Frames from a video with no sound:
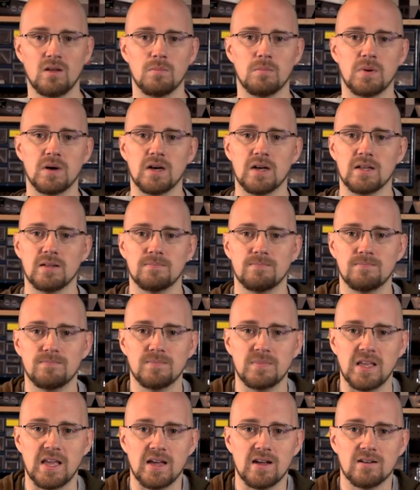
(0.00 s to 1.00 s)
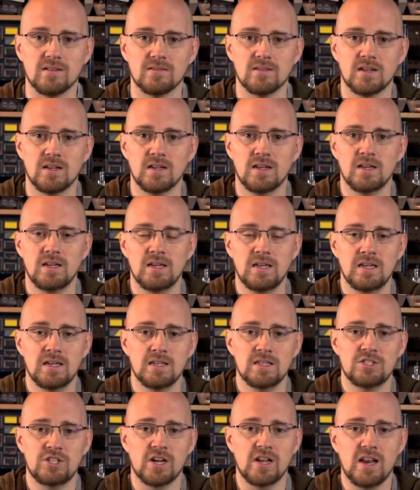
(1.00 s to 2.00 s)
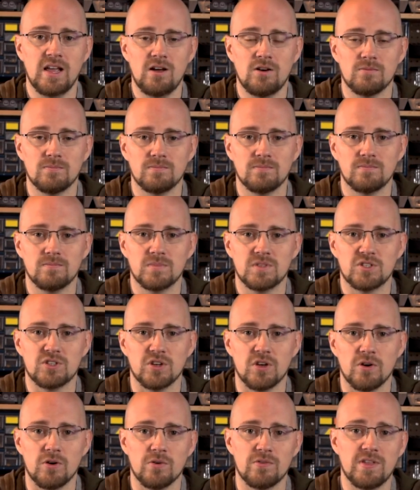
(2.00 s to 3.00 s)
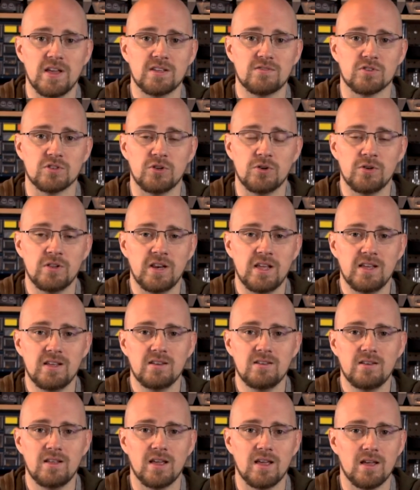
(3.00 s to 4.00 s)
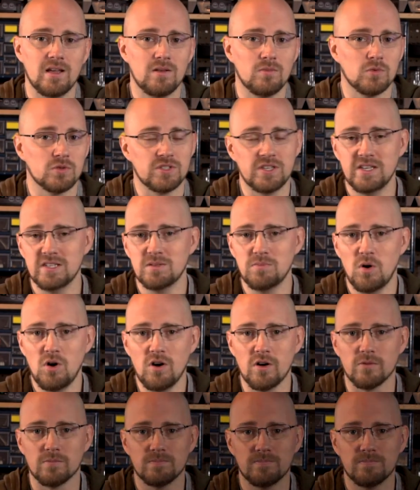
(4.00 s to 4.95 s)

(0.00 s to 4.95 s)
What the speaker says: But yeah, check it out. So thanks for tuning in, and we'll see you tomorrow.